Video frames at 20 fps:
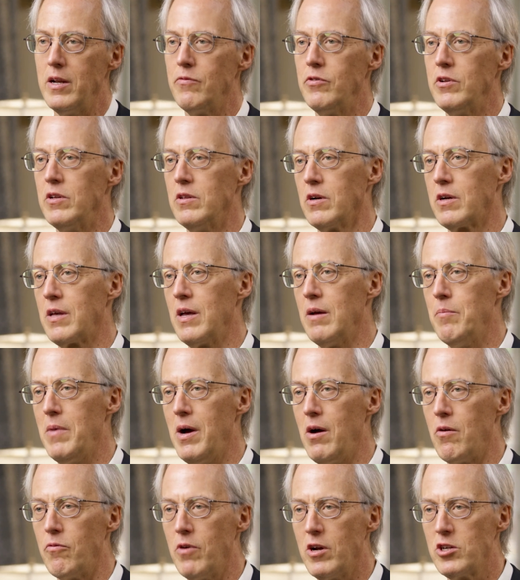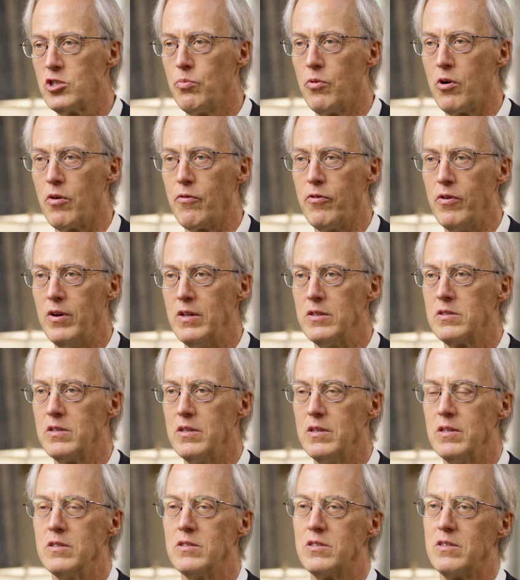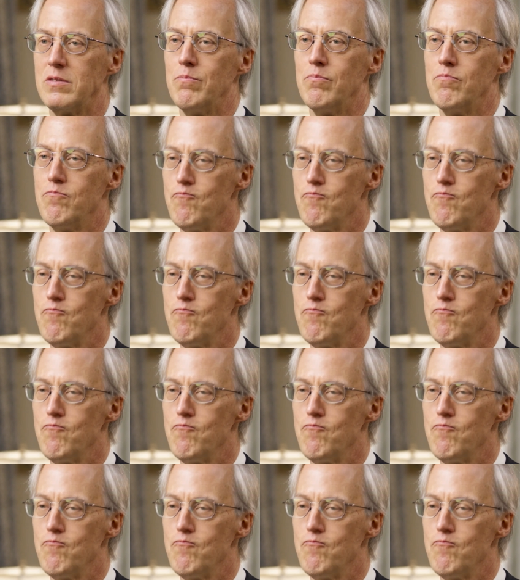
If you look at Mount Rushmore, for instance,